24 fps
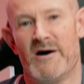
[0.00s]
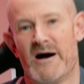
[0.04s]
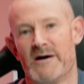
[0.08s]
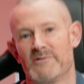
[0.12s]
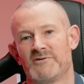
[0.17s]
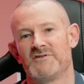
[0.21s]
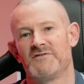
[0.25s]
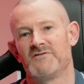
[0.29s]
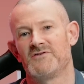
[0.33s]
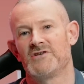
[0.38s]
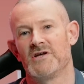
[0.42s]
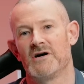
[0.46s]

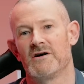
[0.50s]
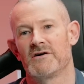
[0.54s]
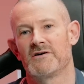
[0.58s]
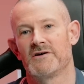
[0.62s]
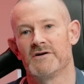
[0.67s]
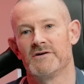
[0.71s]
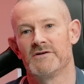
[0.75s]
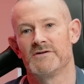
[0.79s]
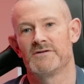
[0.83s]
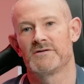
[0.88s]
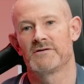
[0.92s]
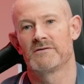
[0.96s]
Hello
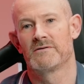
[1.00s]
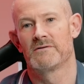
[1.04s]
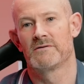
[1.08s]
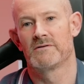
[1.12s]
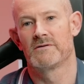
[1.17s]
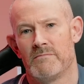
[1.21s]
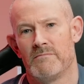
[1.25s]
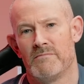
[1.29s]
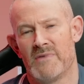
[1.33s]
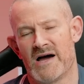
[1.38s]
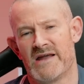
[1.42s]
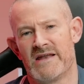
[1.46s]
overclockers,
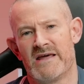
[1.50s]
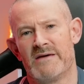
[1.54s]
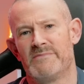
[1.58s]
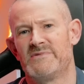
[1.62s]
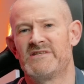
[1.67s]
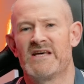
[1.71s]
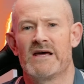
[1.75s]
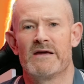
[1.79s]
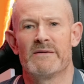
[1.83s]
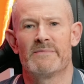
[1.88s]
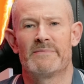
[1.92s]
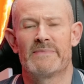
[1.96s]
my
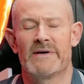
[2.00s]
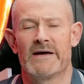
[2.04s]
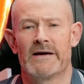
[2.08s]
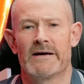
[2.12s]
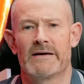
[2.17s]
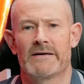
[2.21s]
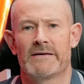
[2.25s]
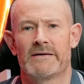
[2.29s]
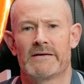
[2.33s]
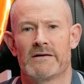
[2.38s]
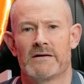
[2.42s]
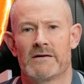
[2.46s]
name's
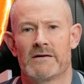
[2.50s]
8Peck,